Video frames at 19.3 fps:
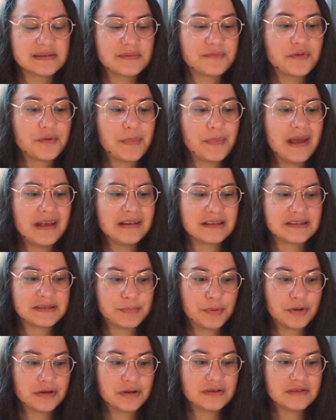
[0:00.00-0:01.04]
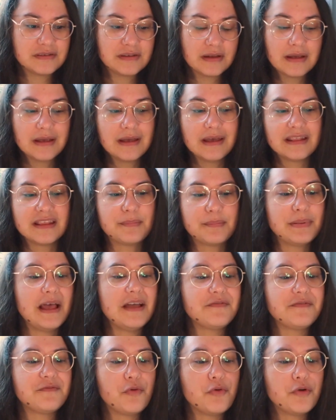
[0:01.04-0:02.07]
from experts. The
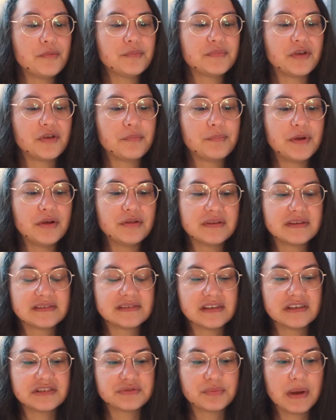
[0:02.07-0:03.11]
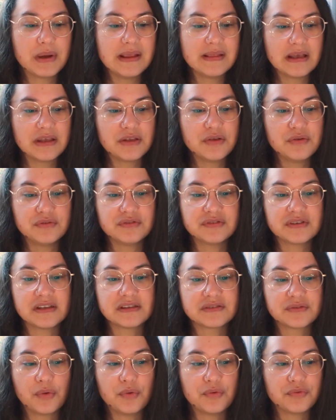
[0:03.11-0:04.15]
platforms are built in such a way that users can
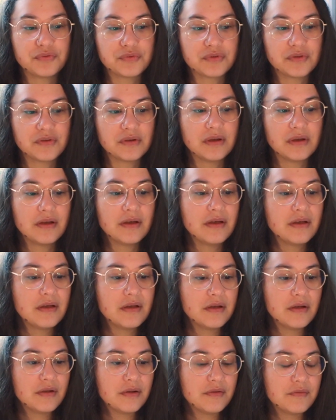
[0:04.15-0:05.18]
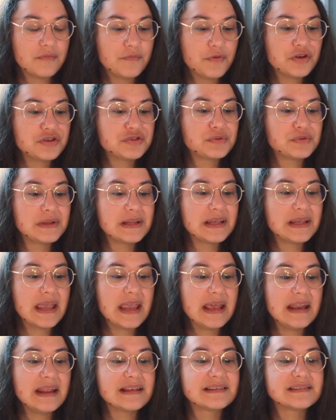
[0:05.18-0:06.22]
scroll through the virtually
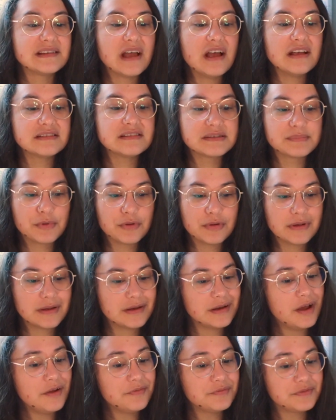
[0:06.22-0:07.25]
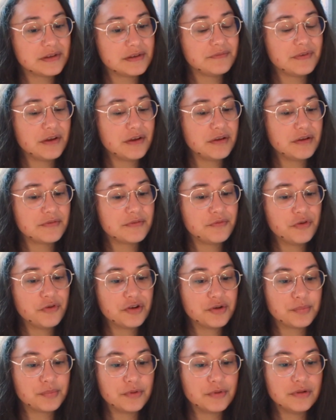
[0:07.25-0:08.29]
inexhaustible and often very
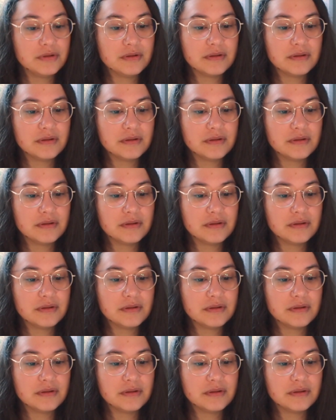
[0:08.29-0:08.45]
affordable